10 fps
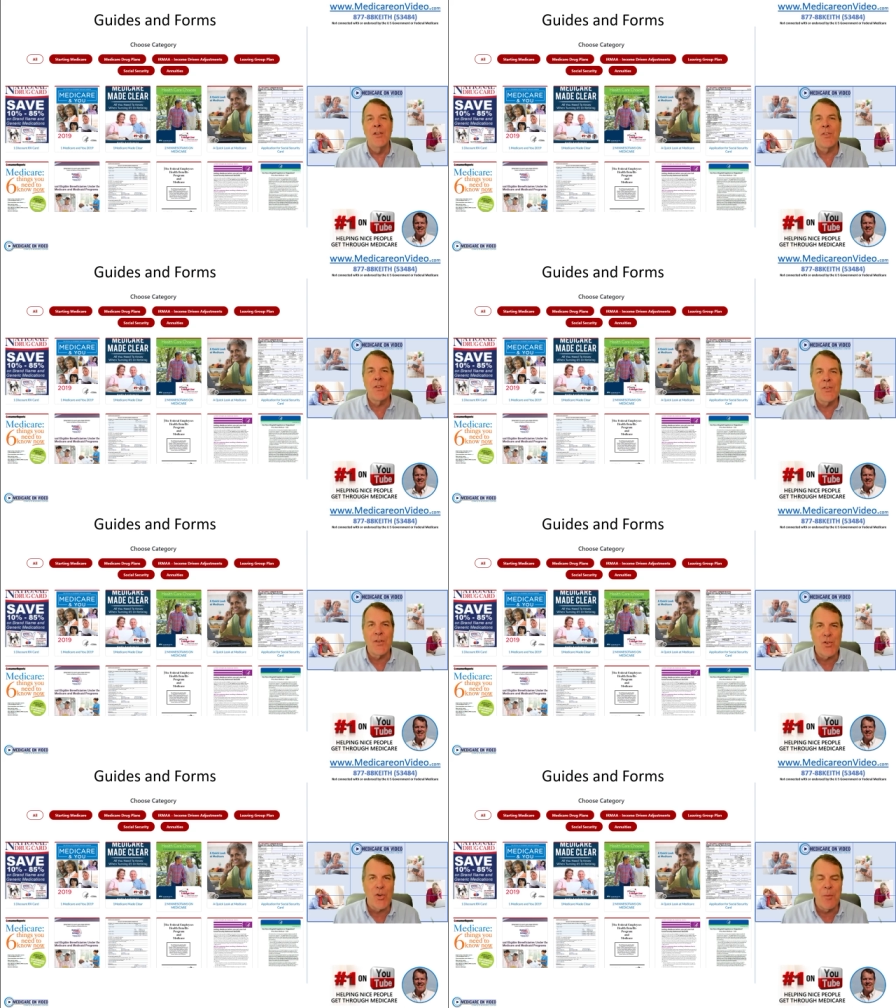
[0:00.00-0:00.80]
So there's
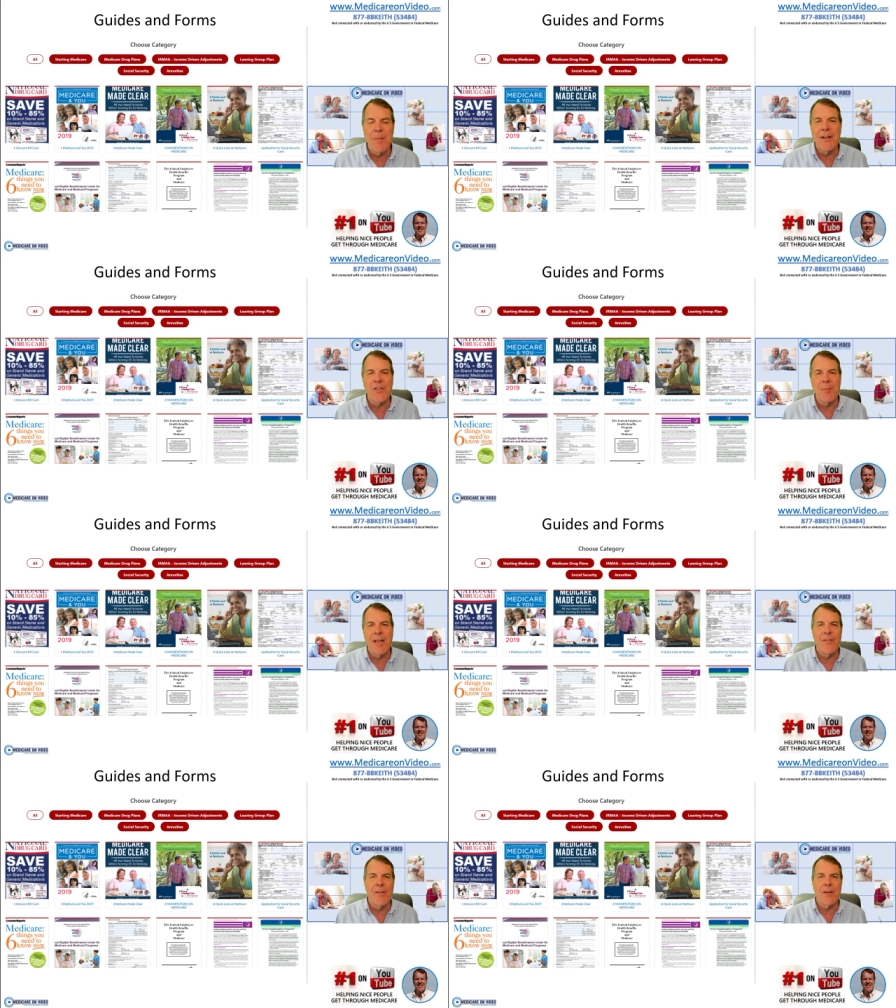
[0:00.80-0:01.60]
a tremendous
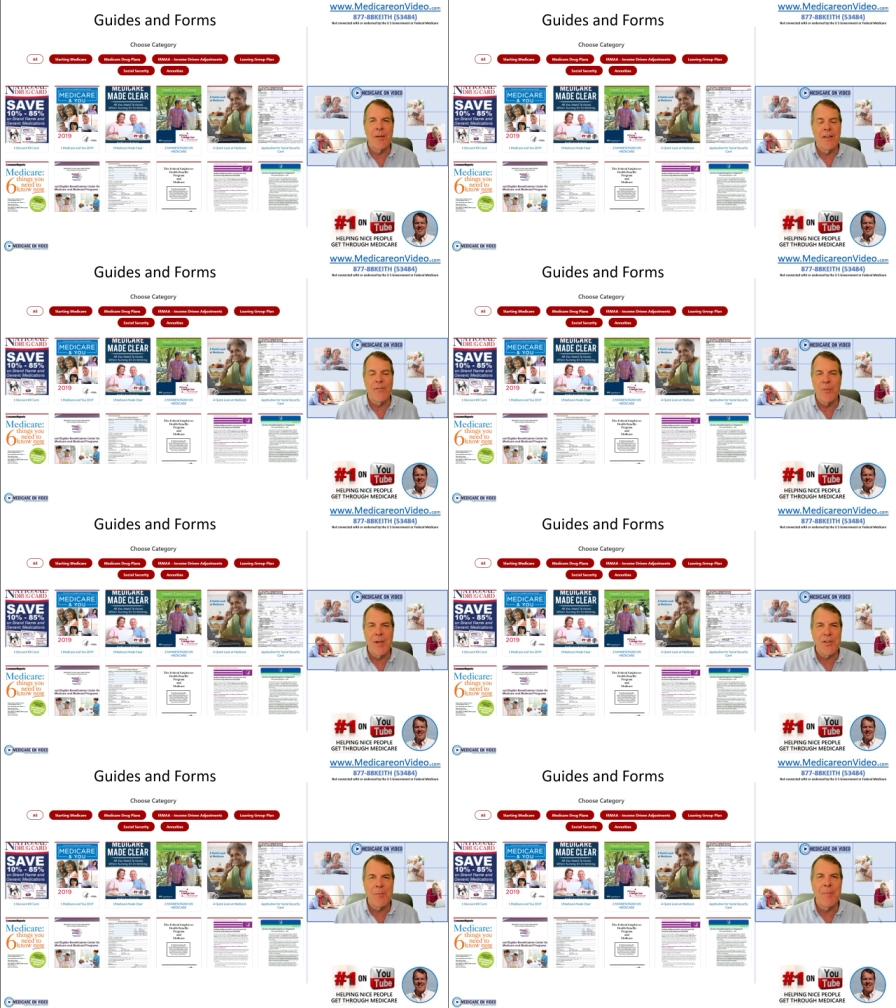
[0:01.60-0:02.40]
amount of
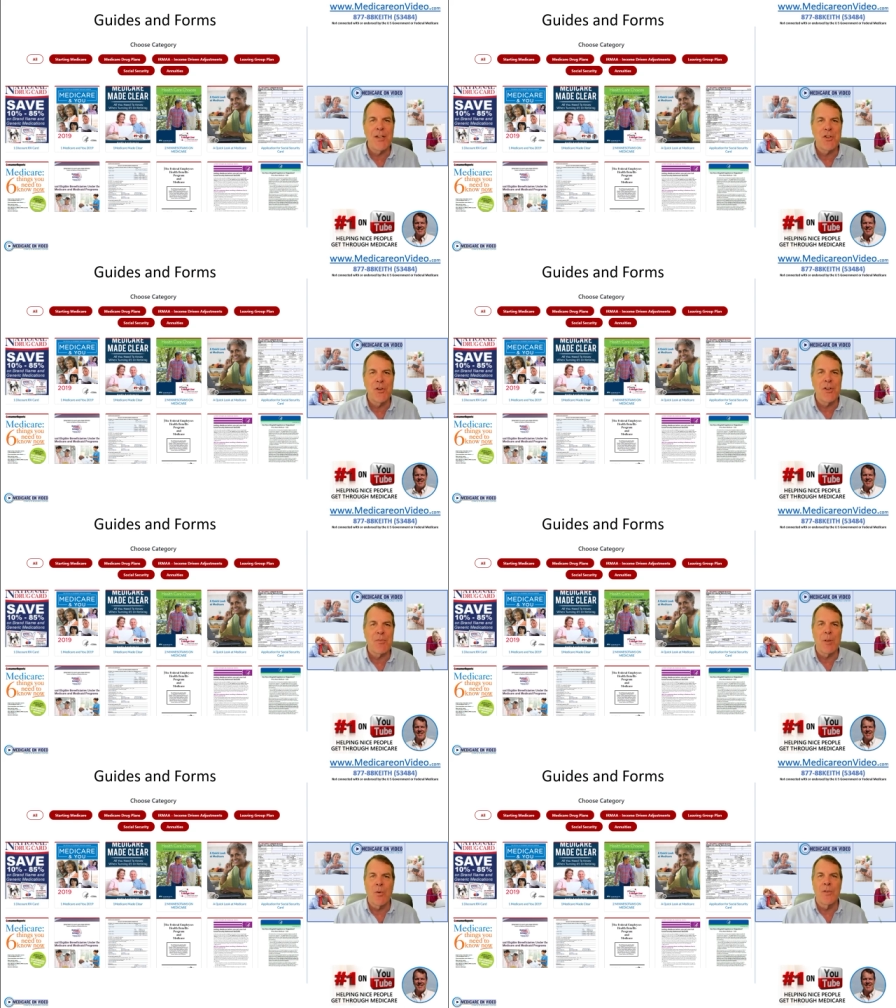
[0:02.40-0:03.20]
information. Make sure you
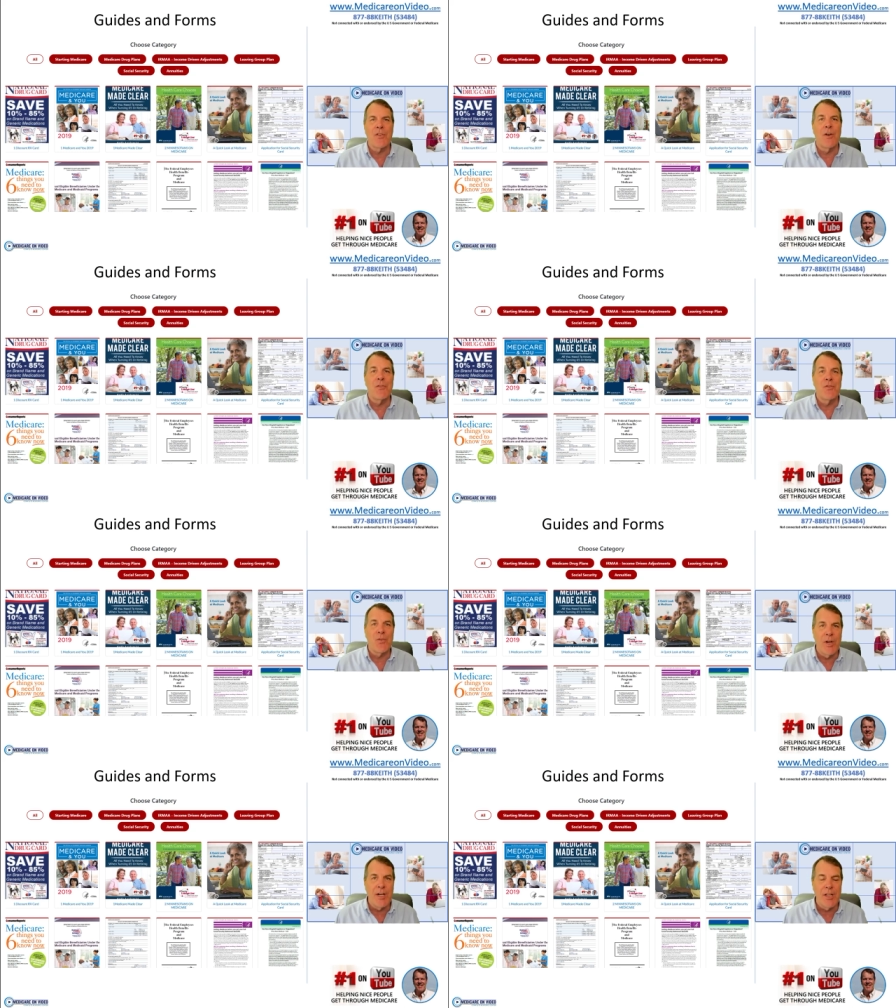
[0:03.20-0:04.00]
explore. It's all
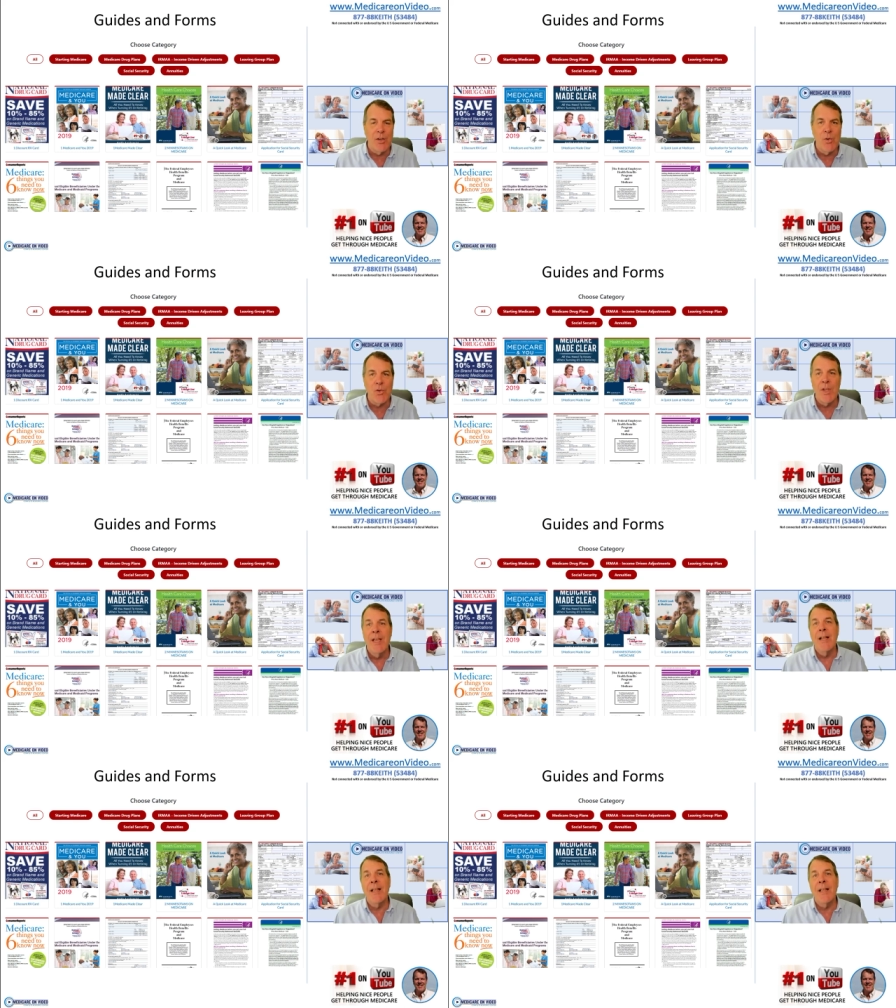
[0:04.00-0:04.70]
free to use.